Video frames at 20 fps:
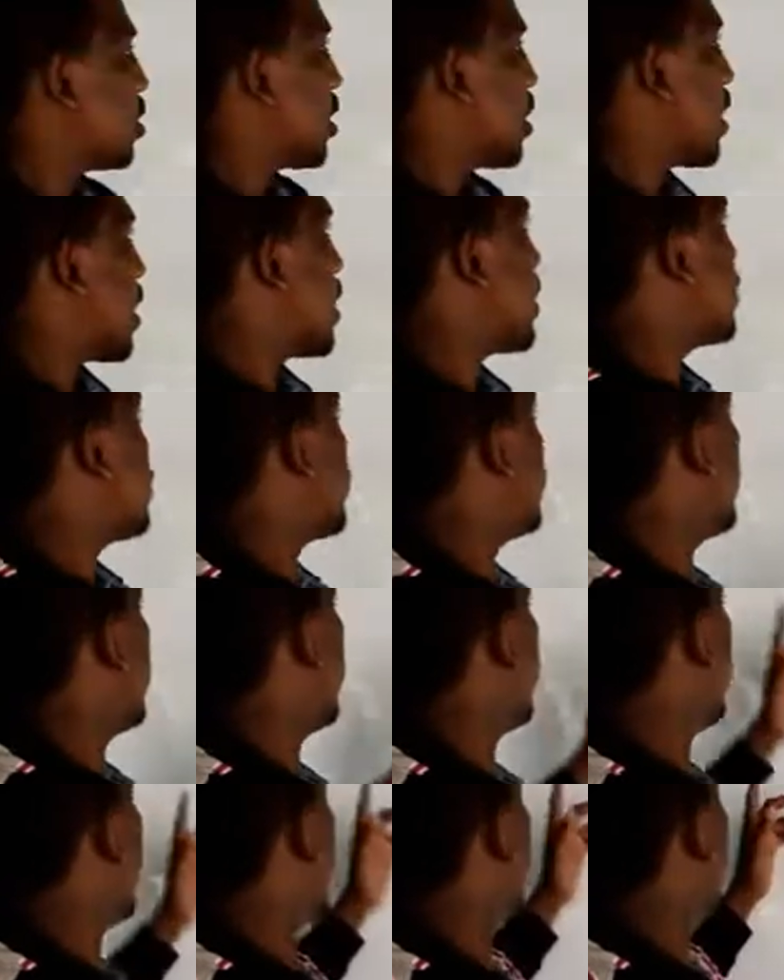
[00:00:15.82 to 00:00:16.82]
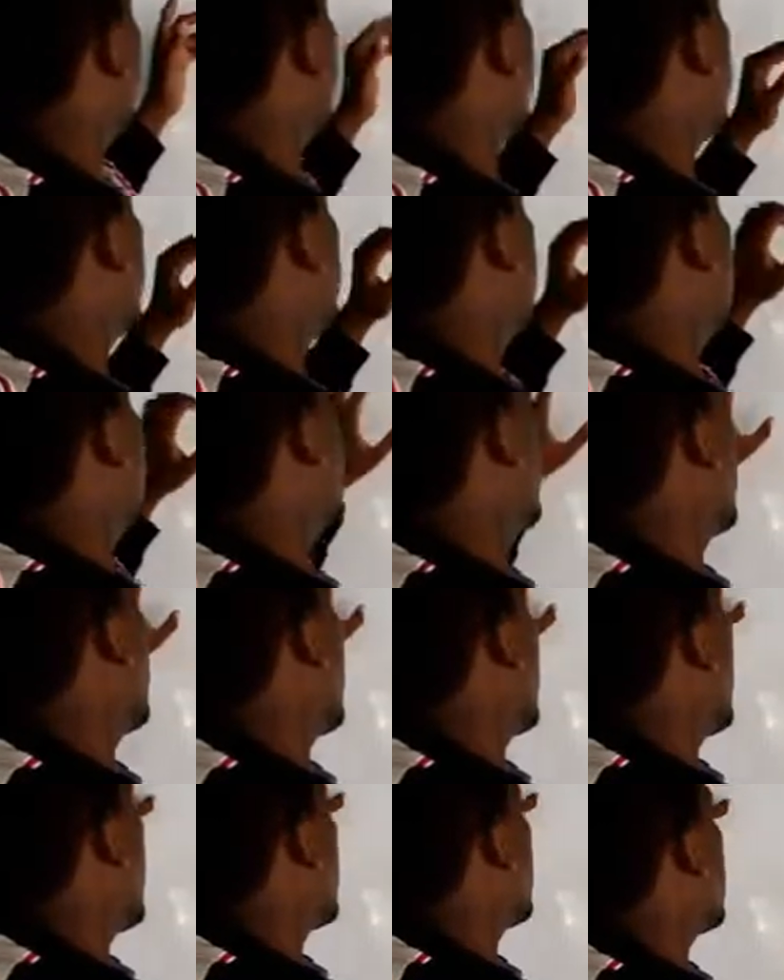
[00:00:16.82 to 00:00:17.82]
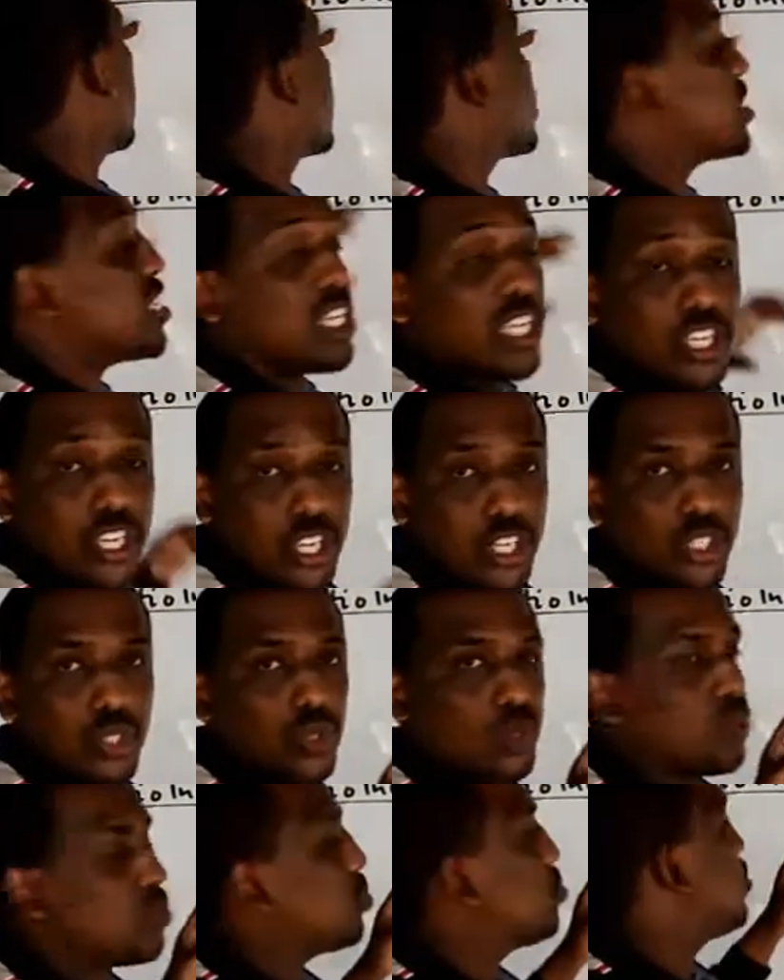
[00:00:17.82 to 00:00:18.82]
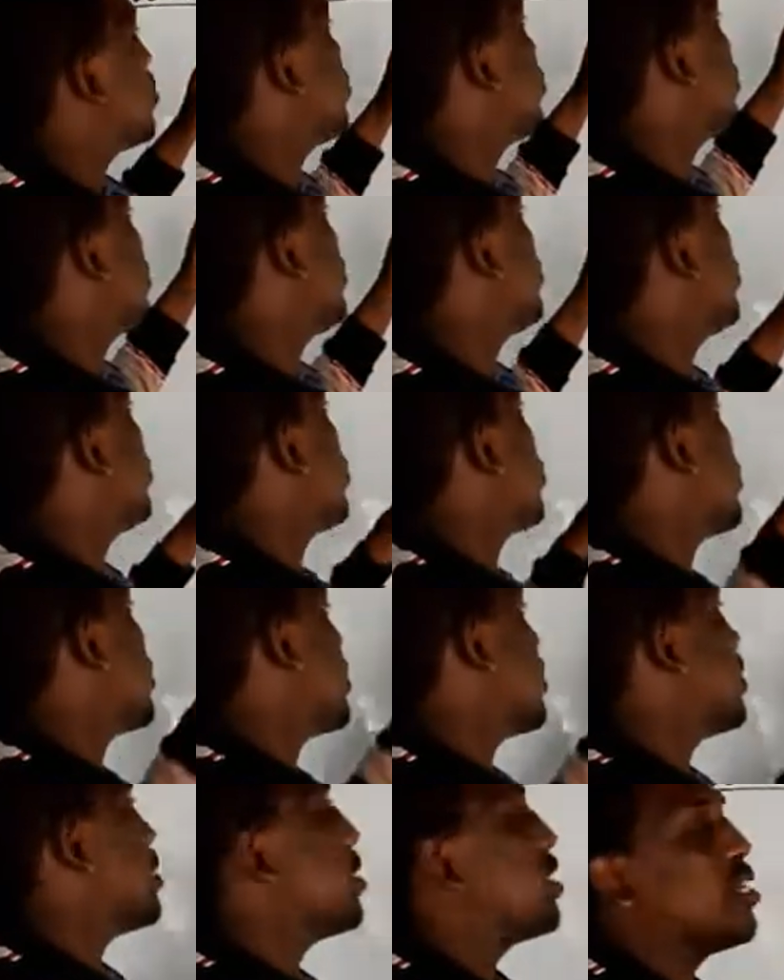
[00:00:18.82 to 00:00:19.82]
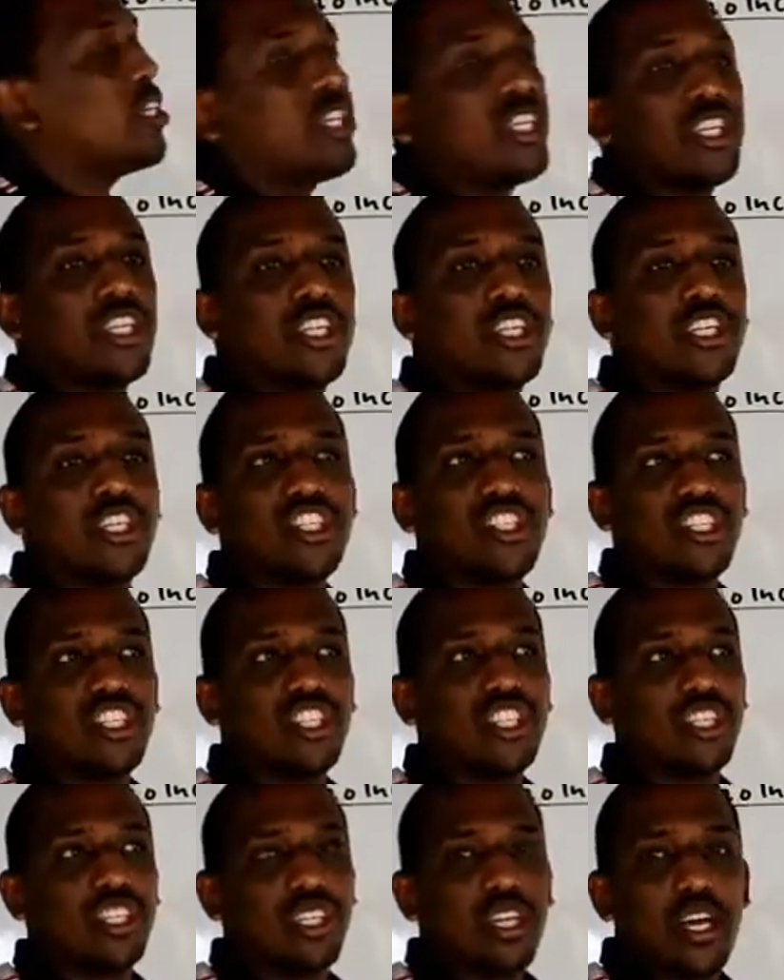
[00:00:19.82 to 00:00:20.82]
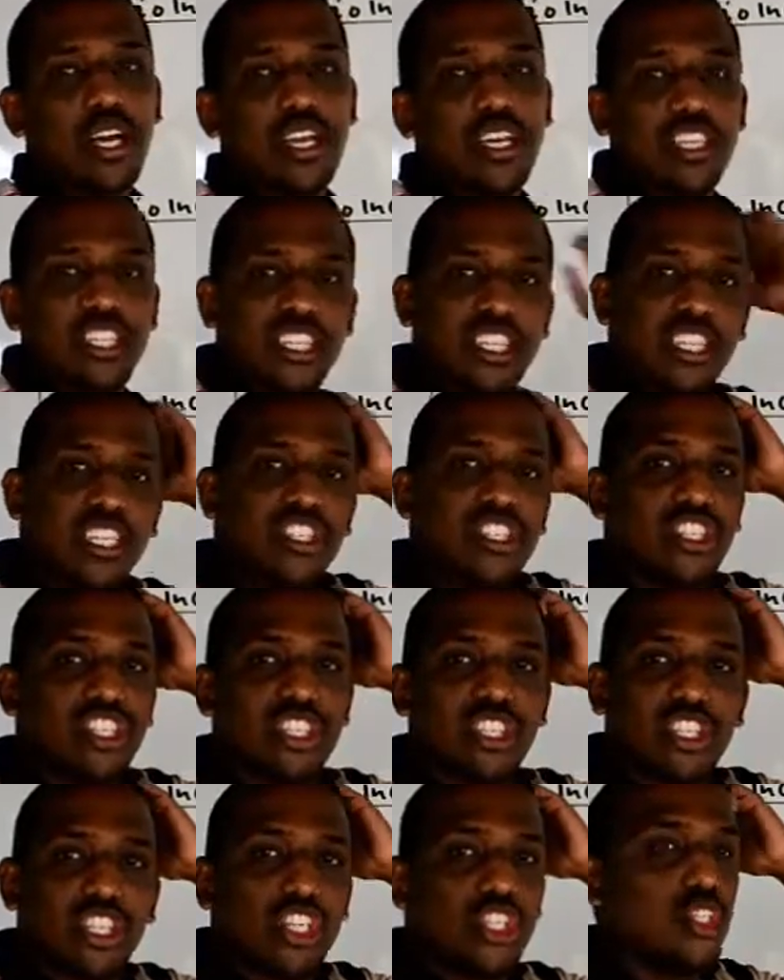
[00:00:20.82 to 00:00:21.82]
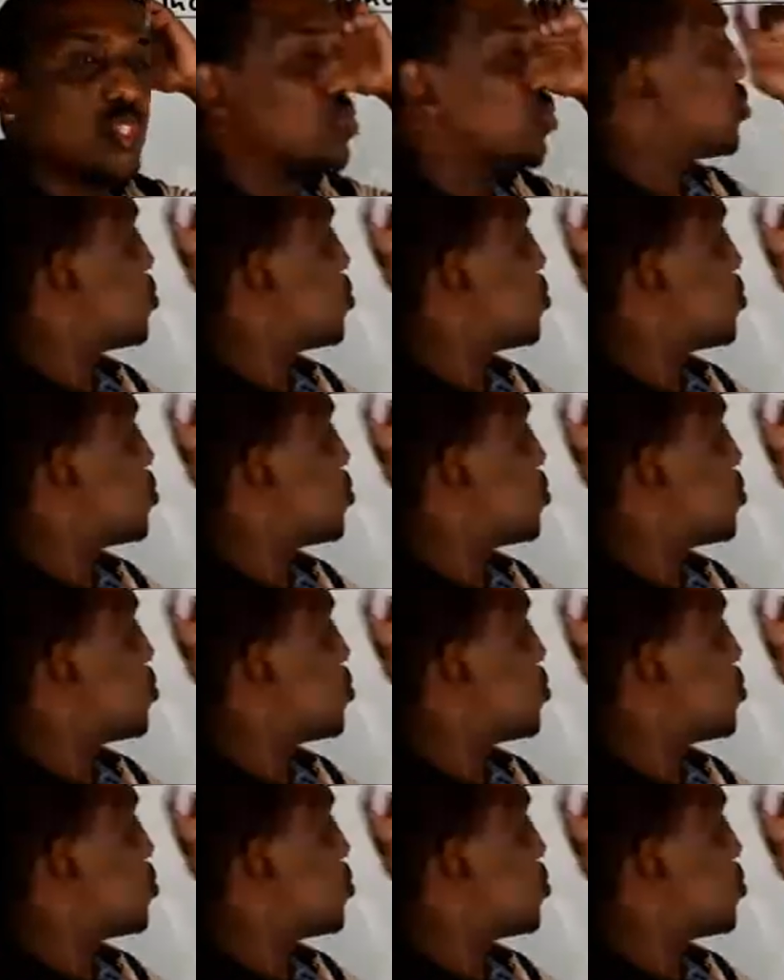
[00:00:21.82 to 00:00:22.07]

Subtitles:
and today we are still in ratio, but we should be looking increasing and decreasing ratios.